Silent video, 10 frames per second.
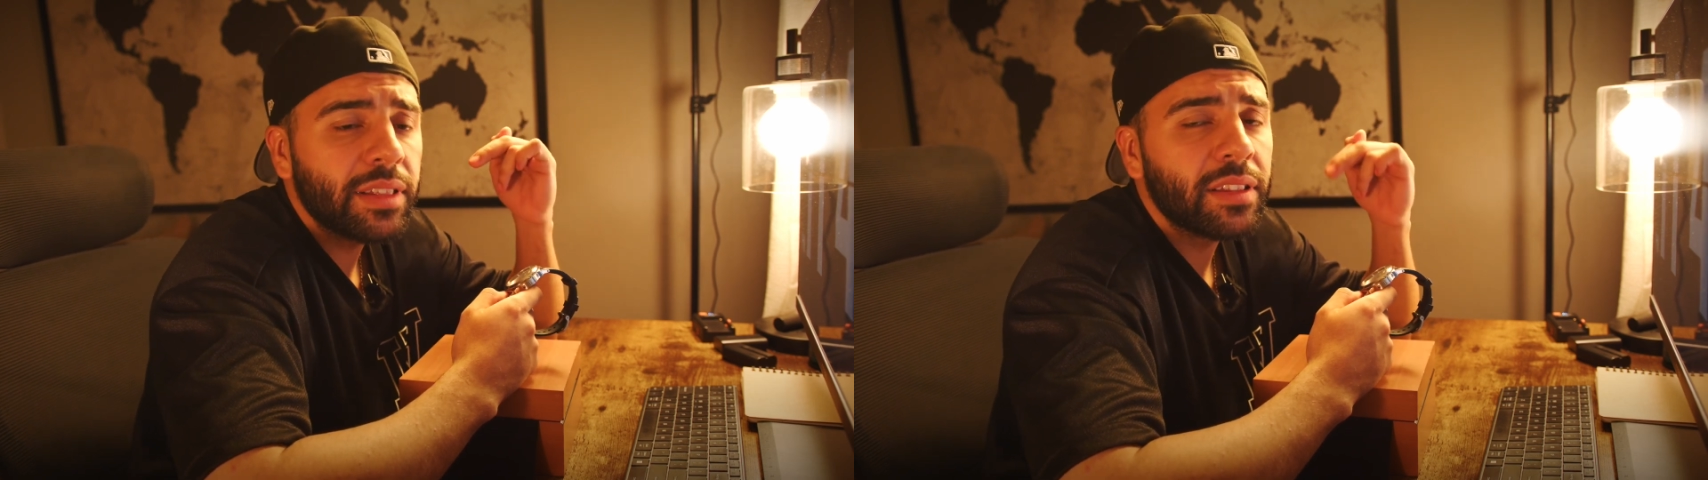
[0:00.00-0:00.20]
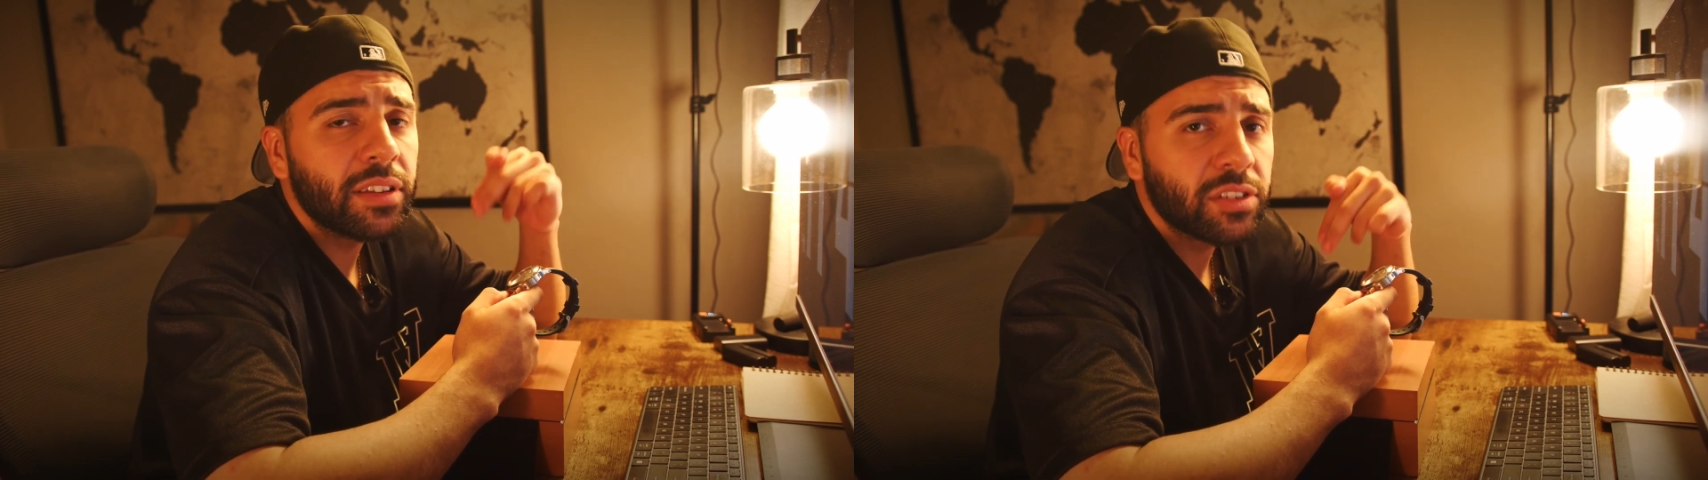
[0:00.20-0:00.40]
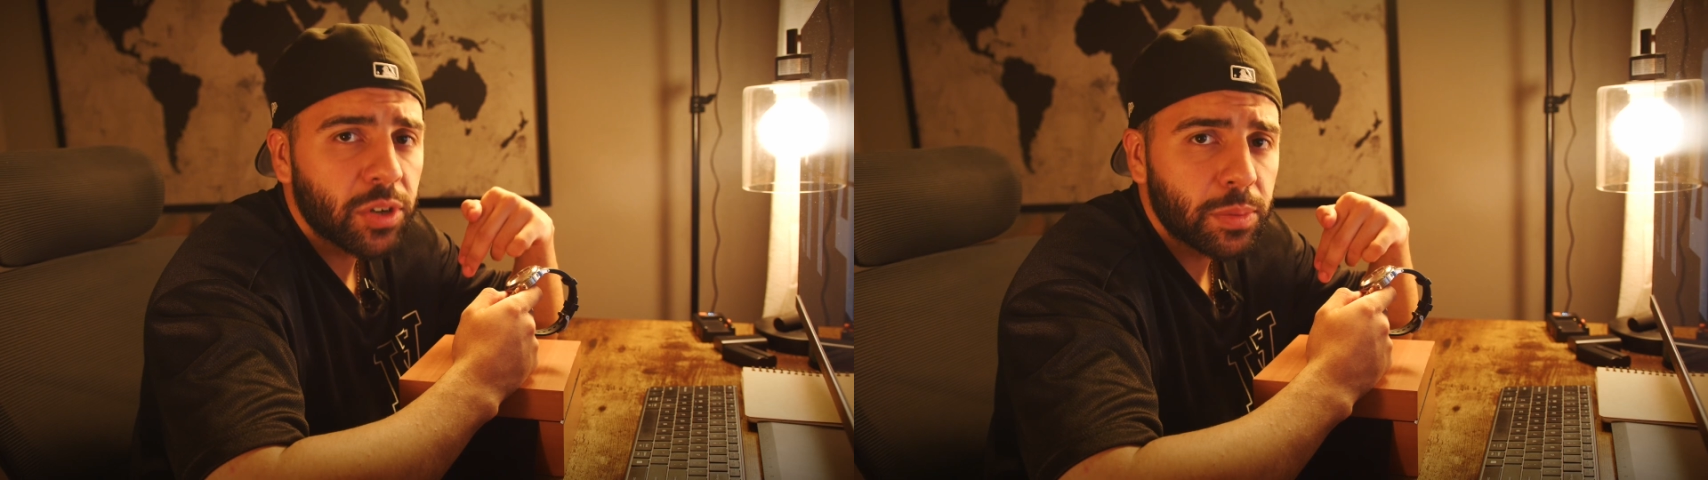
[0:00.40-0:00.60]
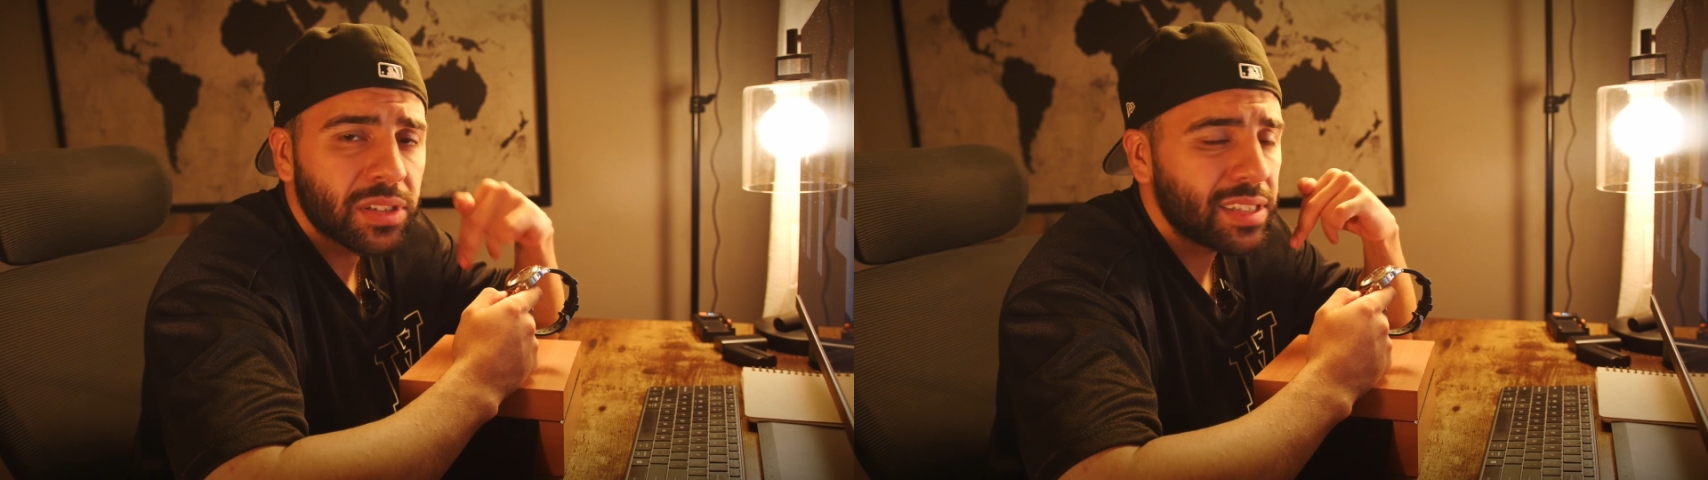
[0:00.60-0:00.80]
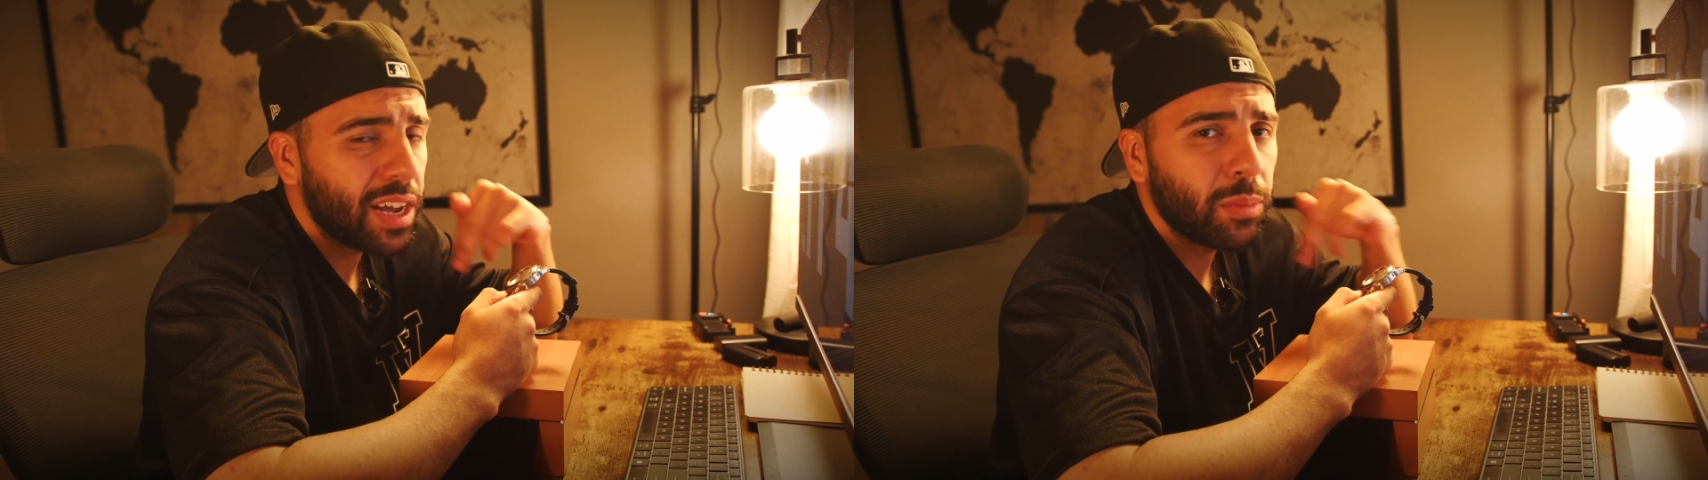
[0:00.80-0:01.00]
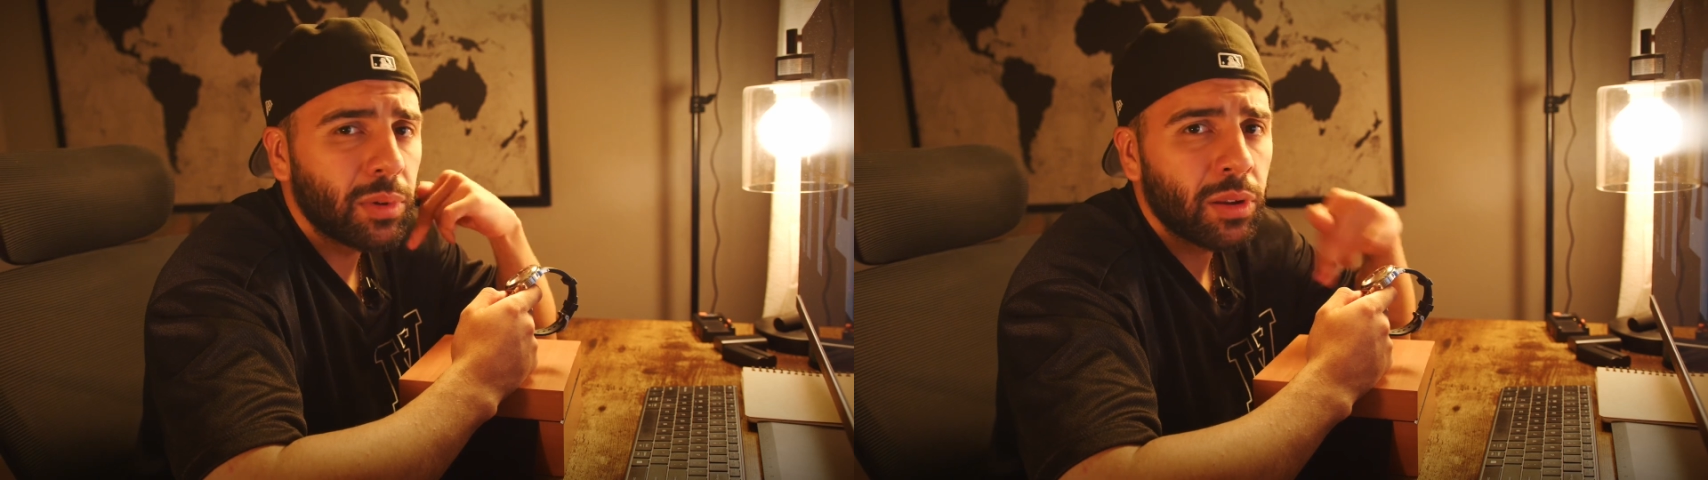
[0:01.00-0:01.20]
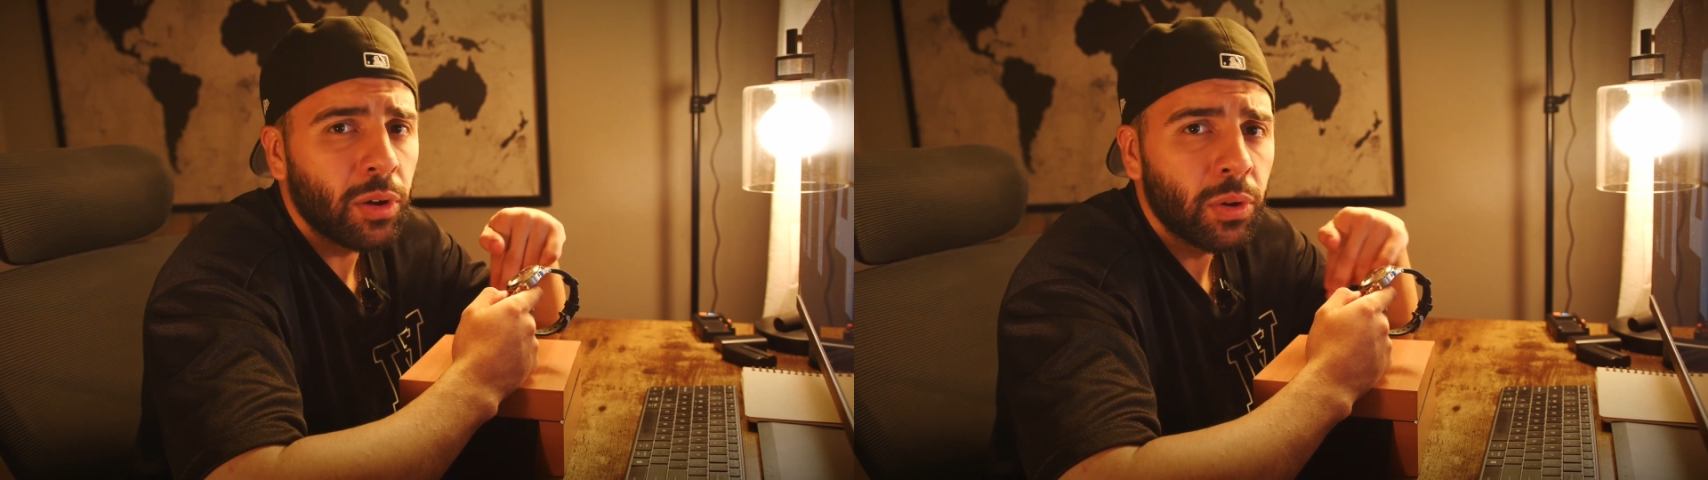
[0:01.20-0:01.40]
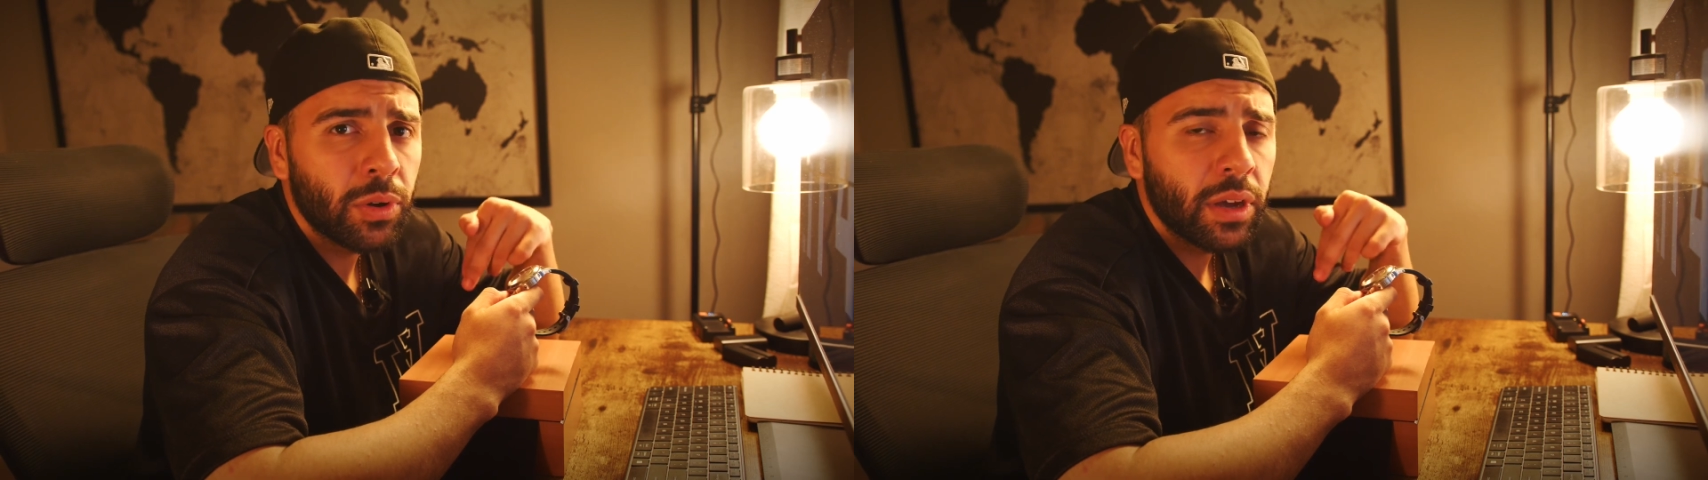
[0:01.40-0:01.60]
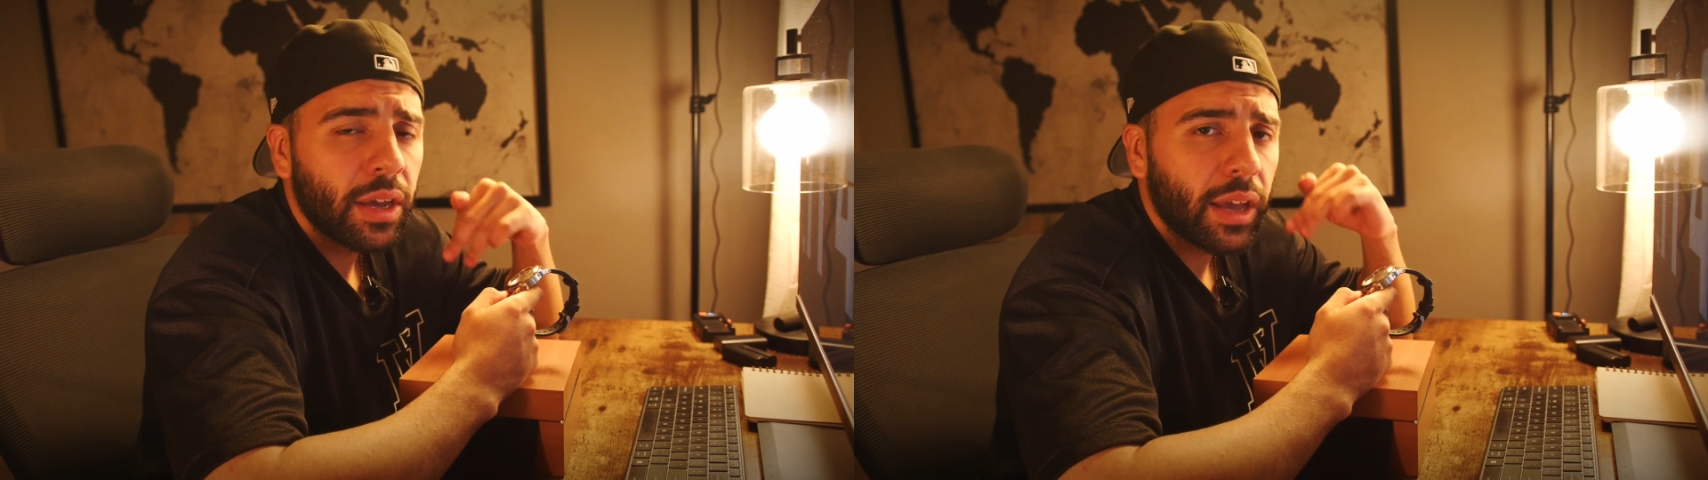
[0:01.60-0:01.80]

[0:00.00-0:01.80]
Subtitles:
in the description down below,